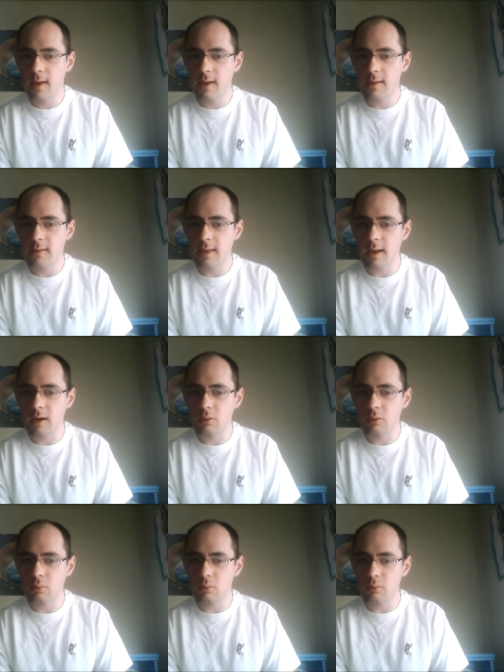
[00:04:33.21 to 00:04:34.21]
and
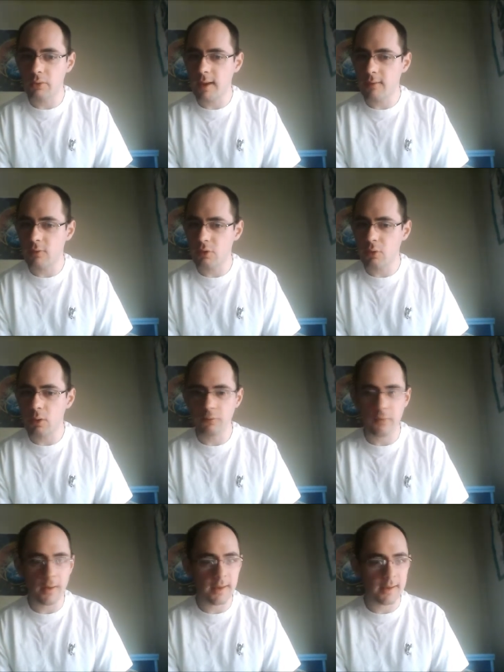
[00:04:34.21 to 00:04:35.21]
now they have to
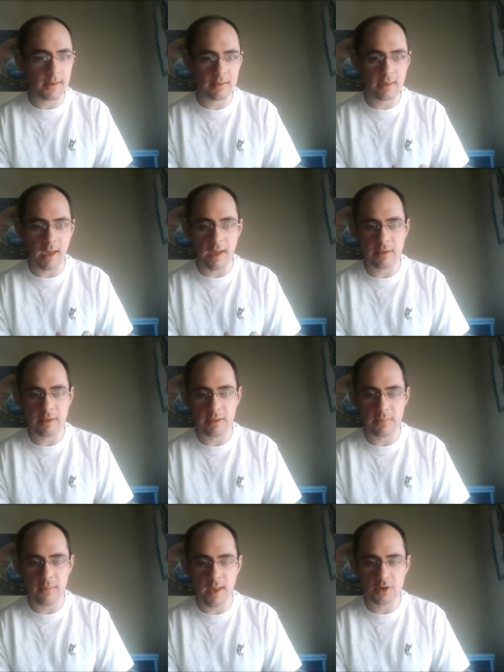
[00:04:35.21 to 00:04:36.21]
qualify in a tag
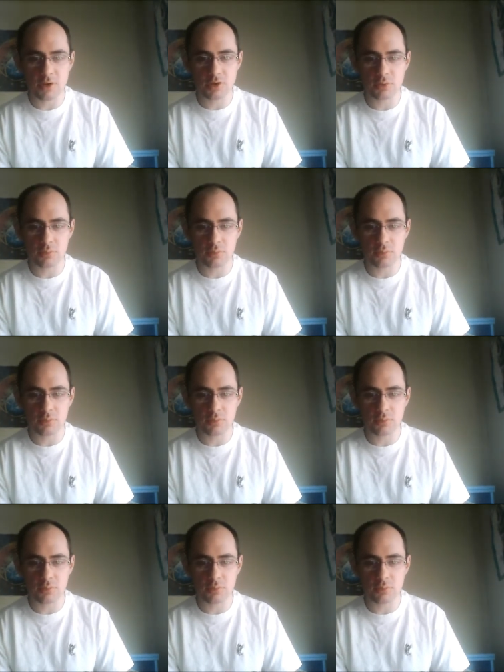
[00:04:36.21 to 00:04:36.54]
team match,